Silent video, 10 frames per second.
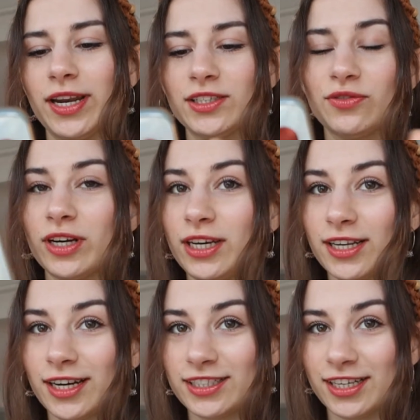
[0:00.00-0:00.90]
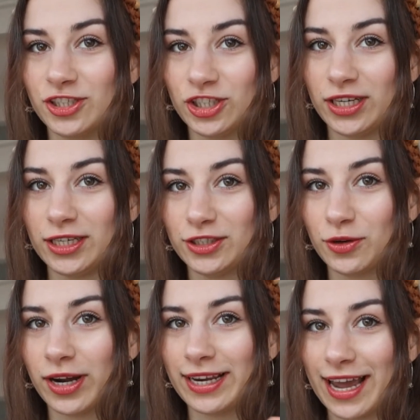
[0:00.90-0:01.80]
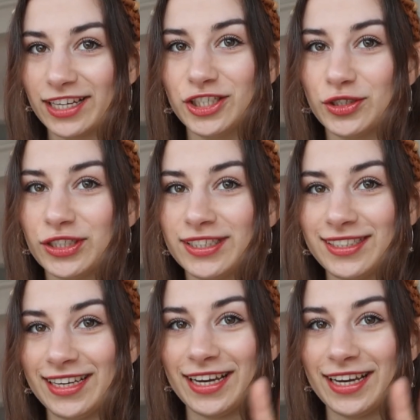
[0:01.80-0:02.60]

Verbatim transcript: That's funny that I said she, so I guess you could see